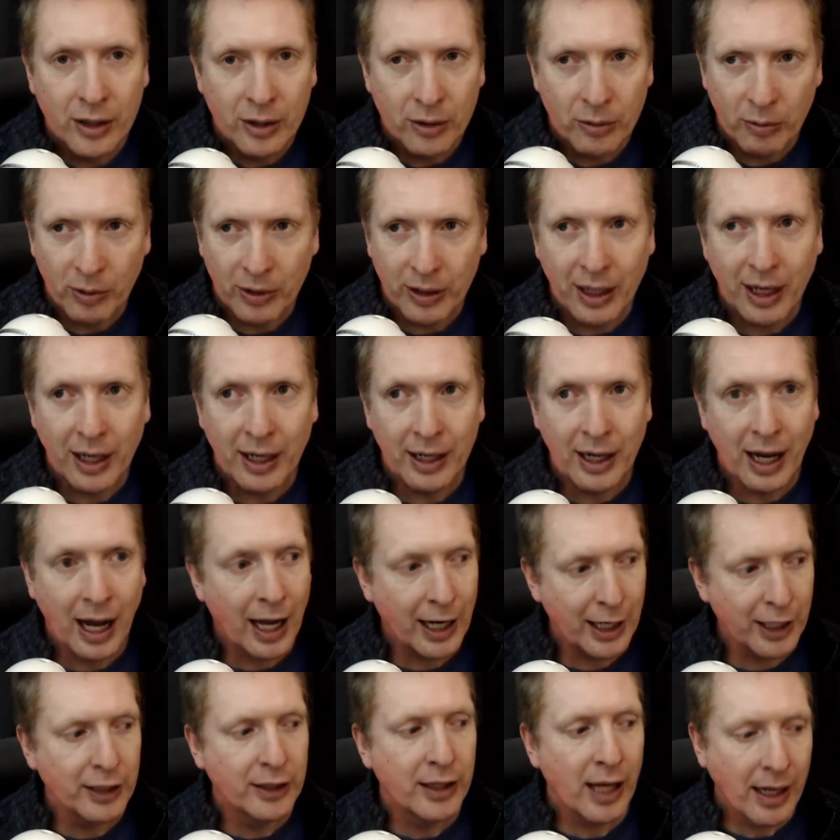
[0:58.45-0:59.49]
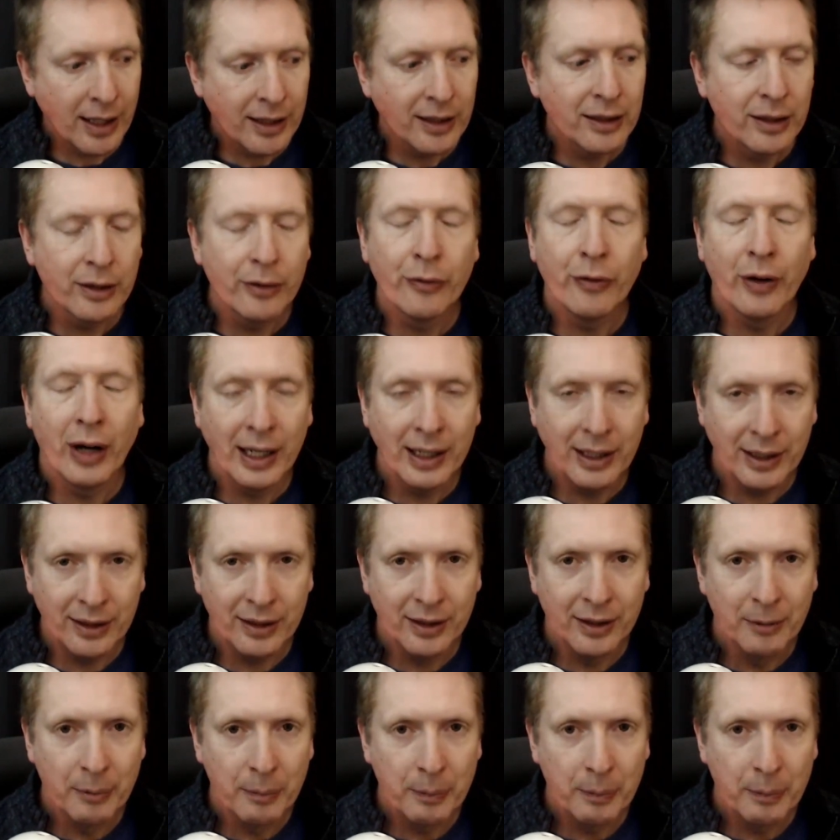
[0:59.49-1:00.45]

when I identified